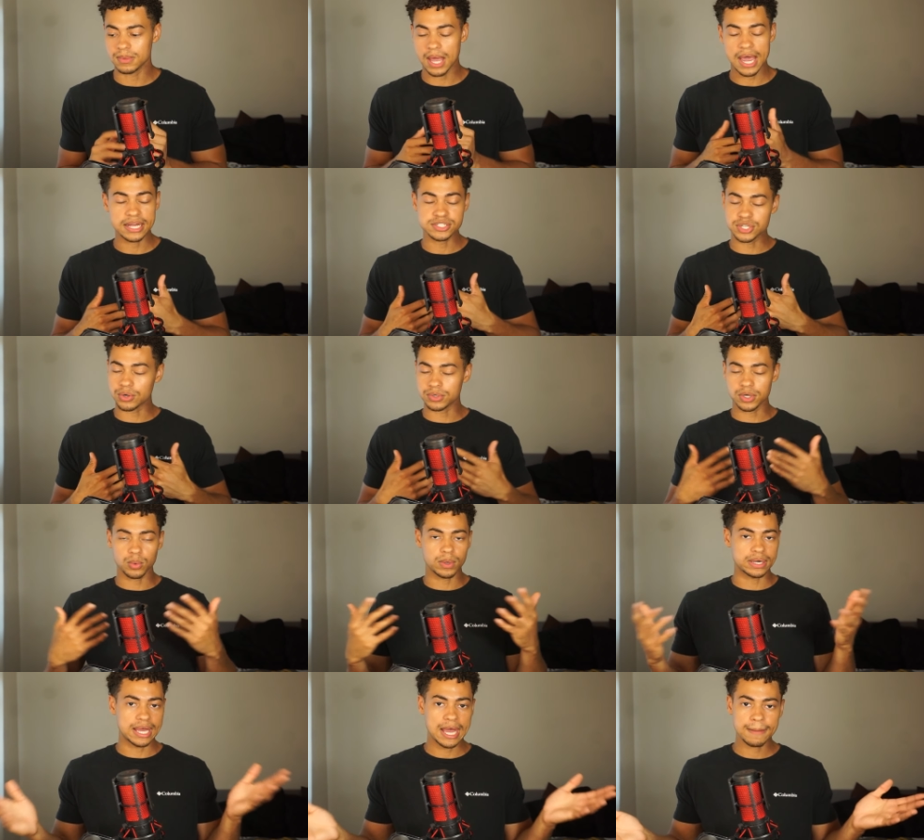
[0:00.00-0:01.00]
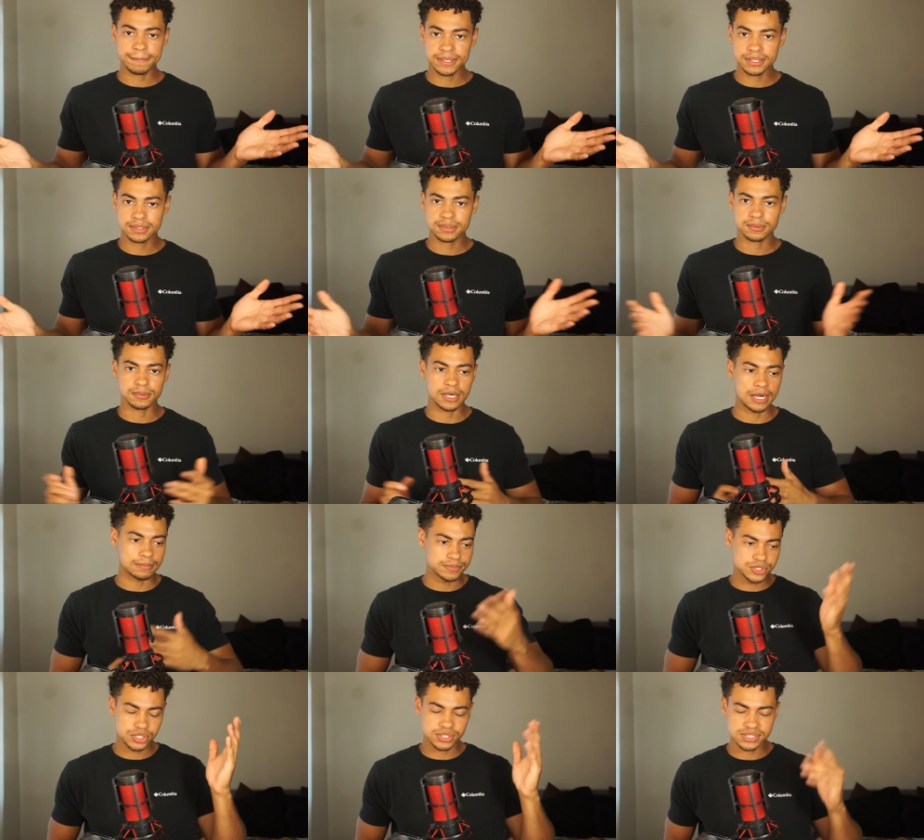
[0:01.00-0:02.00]
I don't know what happened. I'm
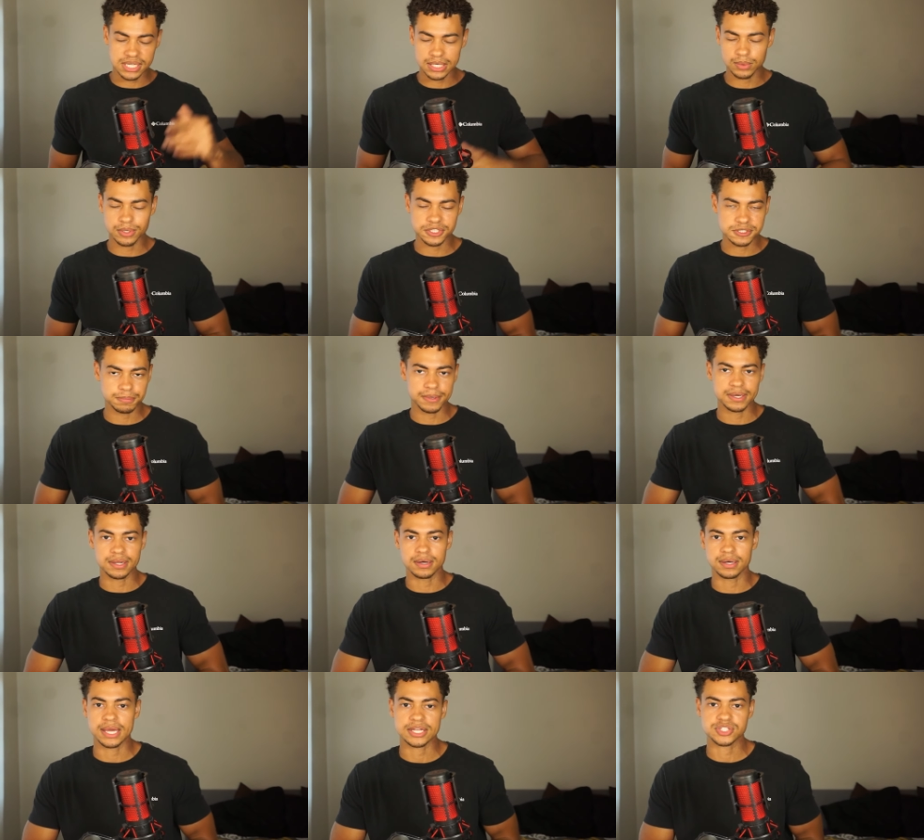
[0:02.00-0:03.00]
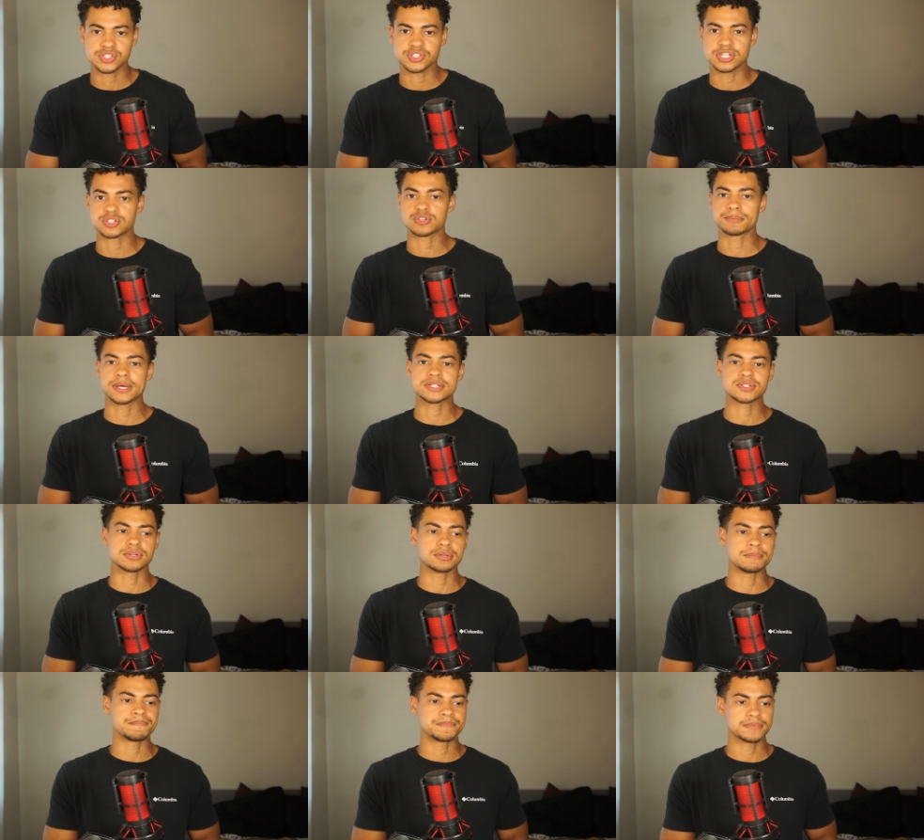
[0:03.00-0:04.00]
sure Denny will explain it on Action
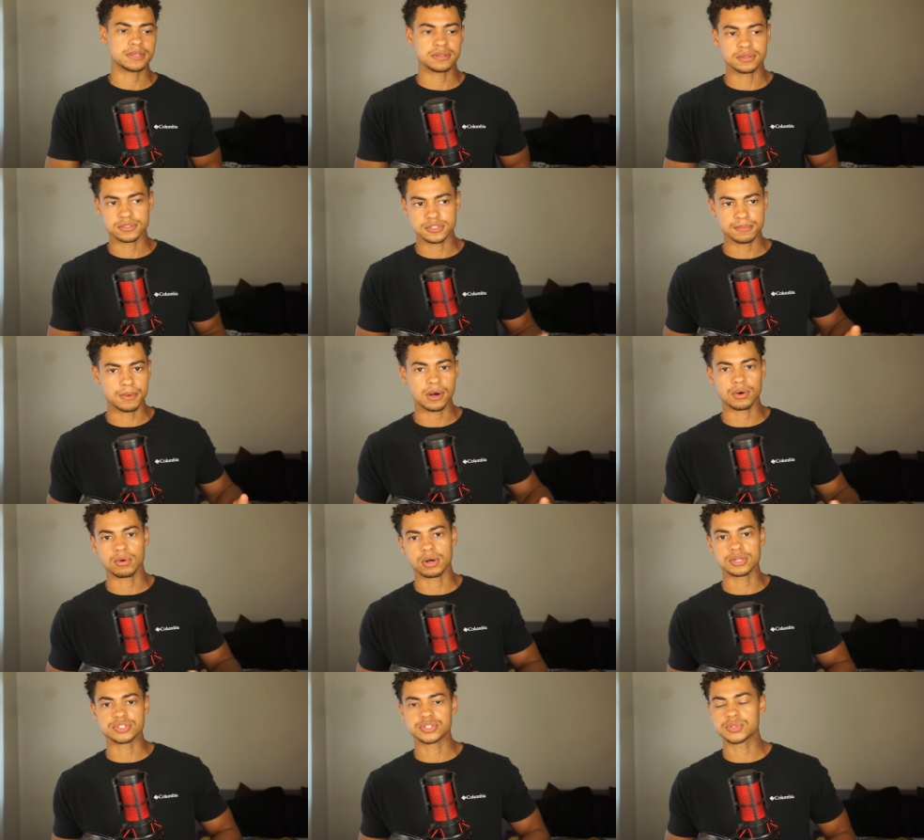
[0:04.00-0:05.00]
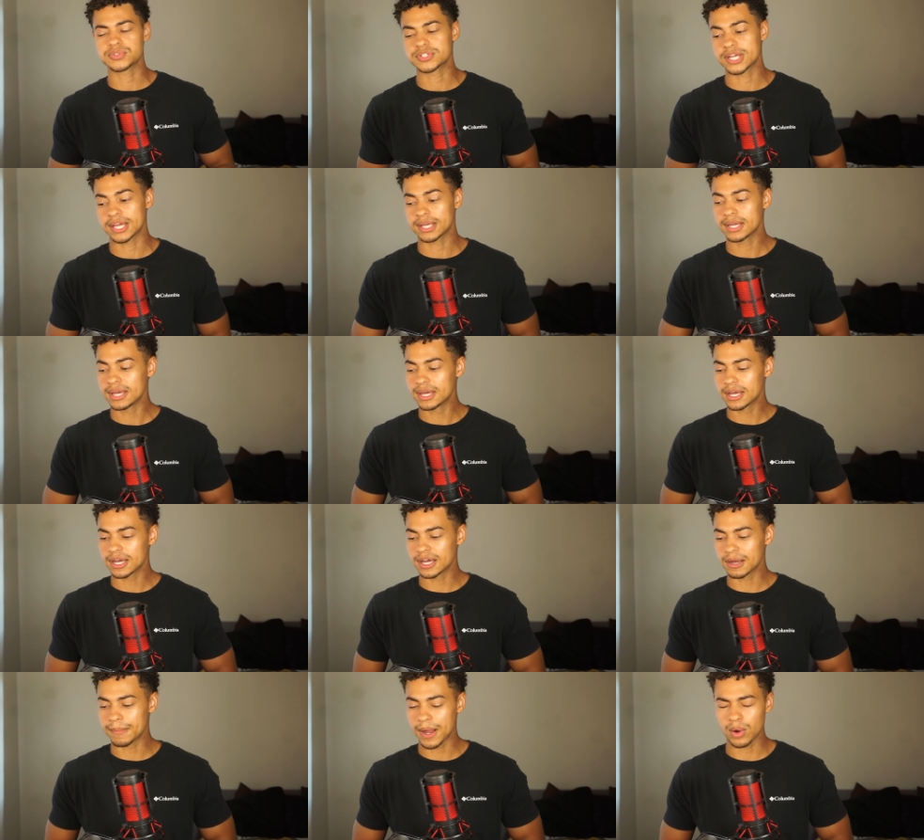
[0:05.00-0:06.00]
Sentimental either tomorrow or on Tuesday
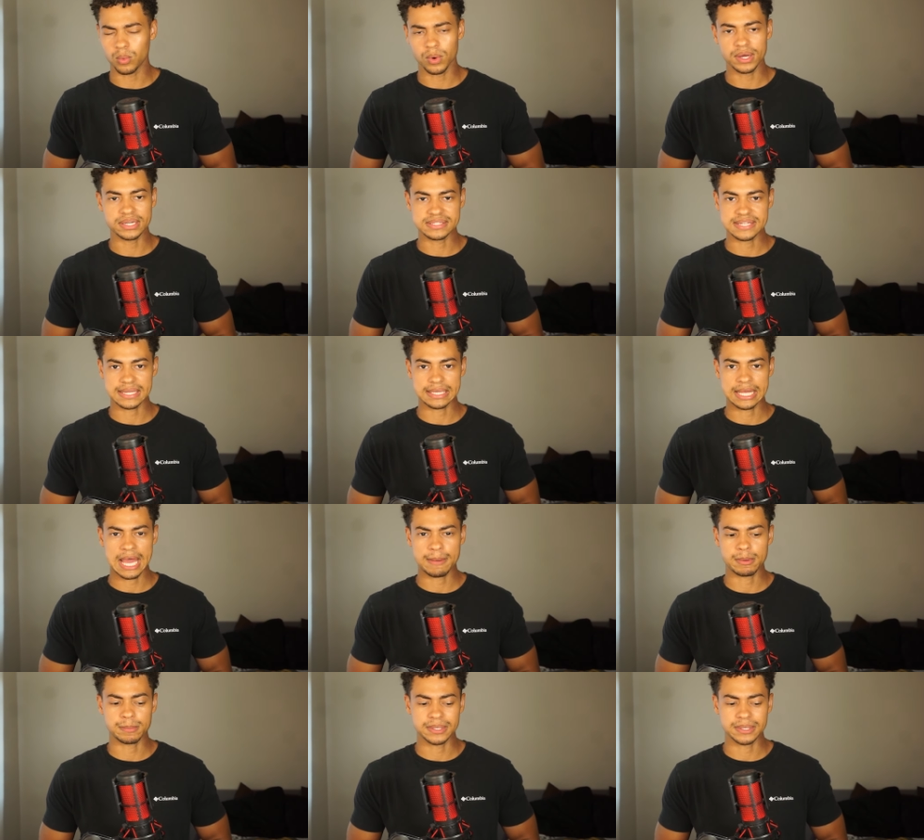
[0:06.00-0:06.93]
about what exactly happened,